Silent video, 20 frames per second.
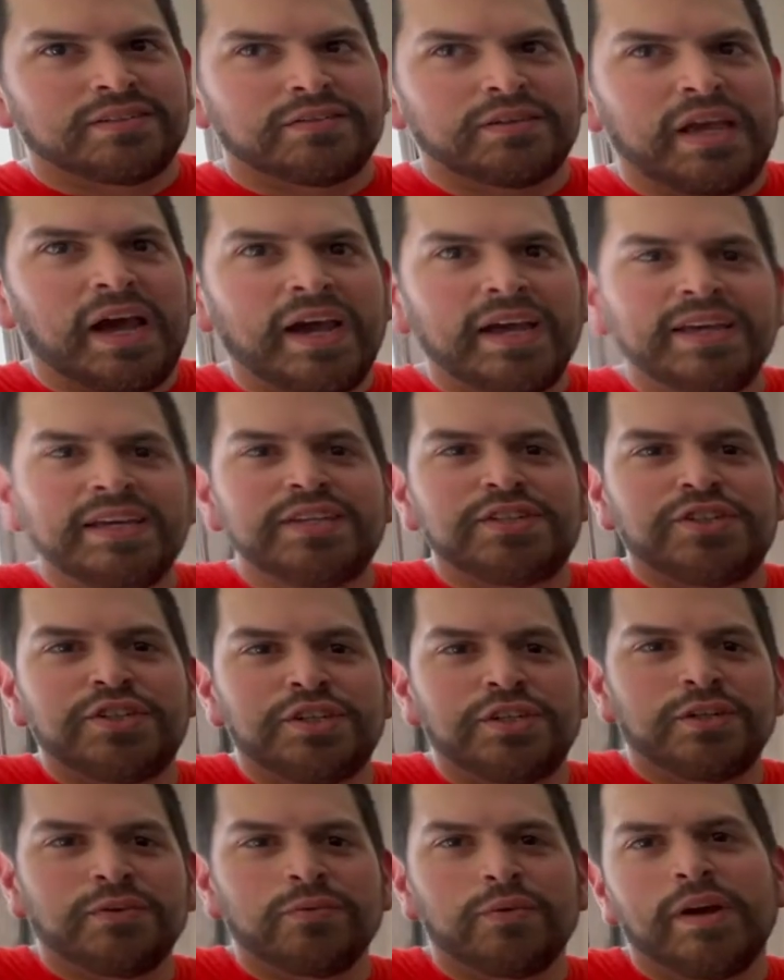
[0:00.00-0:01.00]

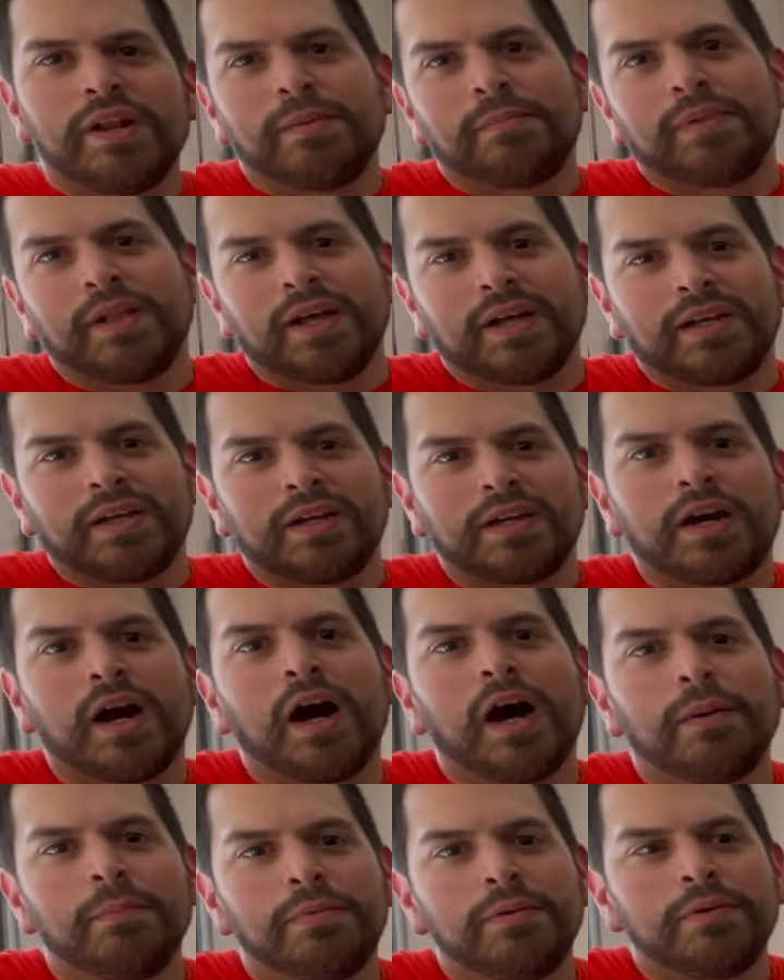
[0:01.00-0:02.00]
ING, red and black.
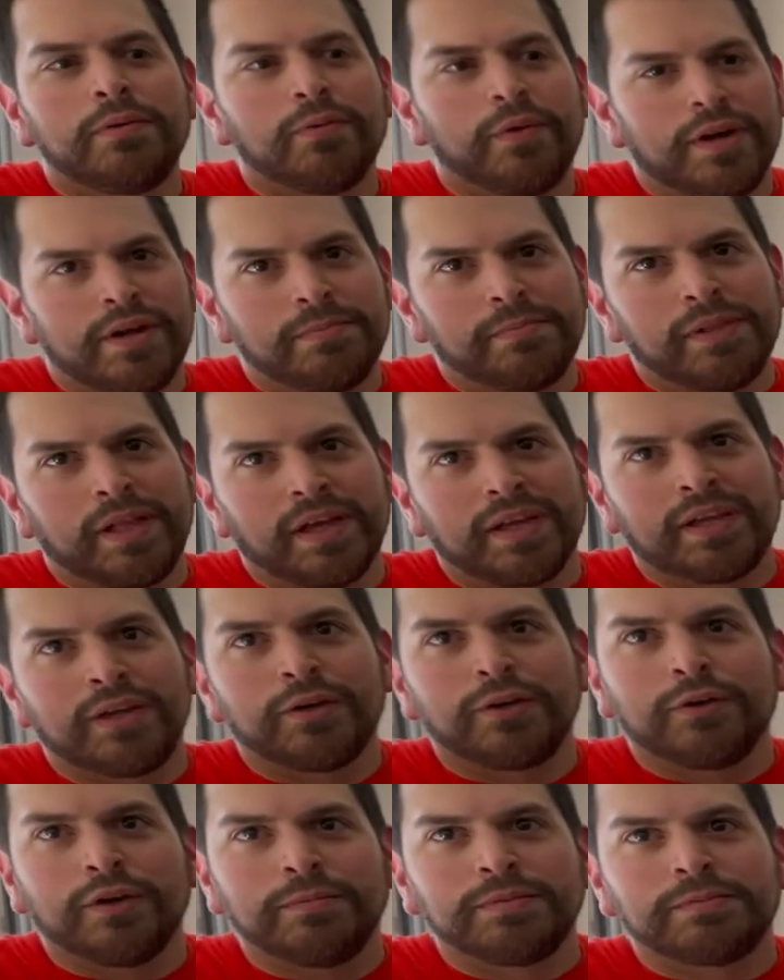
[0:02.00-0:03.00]
Cobb, red and black.
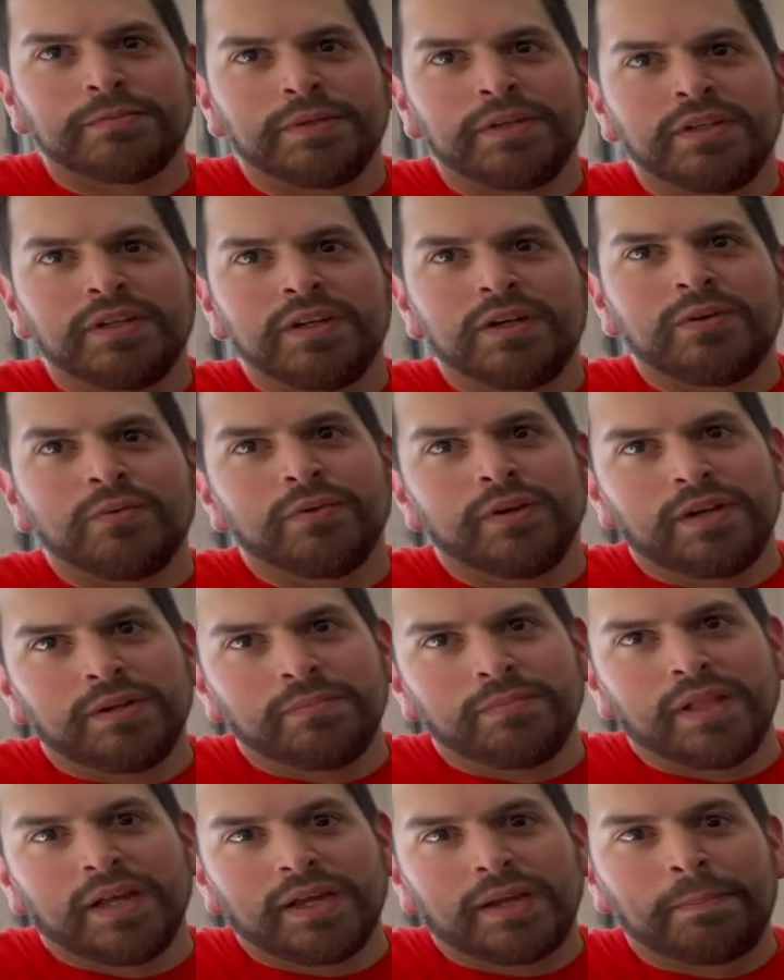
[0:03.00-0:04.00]
Grimmspeed, red and
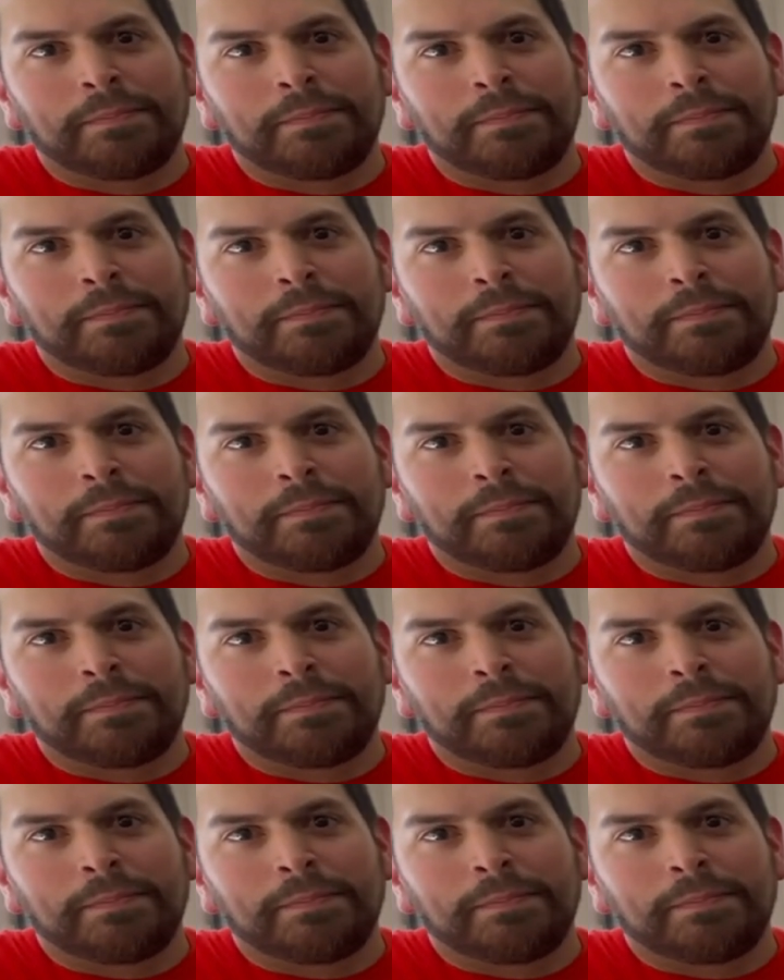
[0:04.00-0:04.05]
black.